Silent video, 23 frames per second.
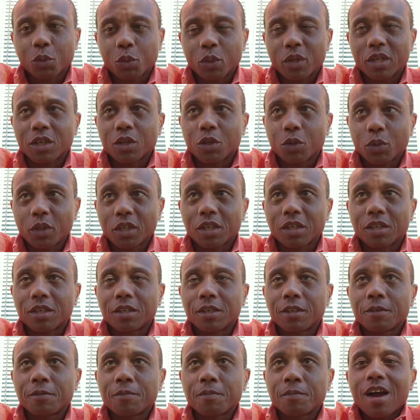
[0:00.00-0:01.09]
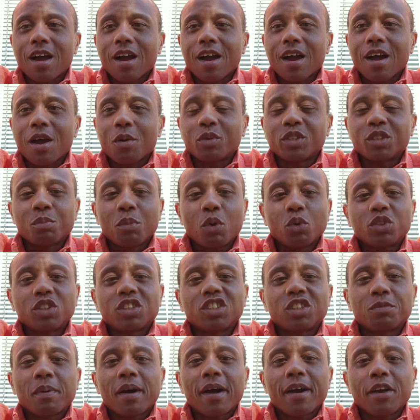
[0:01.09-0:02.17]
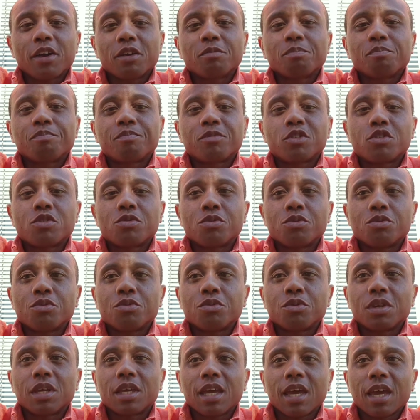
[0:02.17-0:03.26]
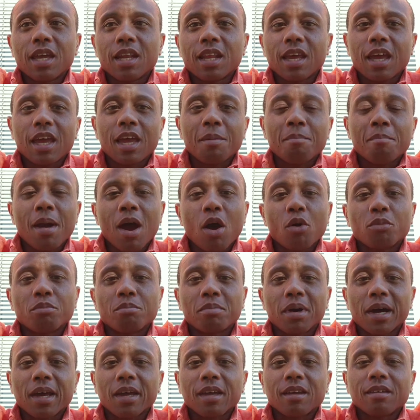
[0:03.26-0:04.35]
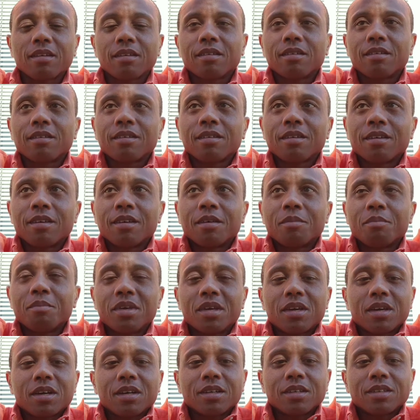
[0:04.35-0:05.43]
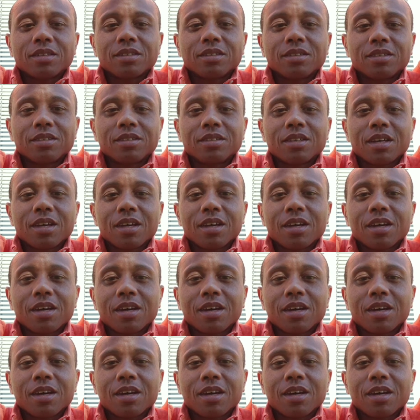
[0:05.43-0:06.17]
Creek. I was most inspired to get a mountain bike because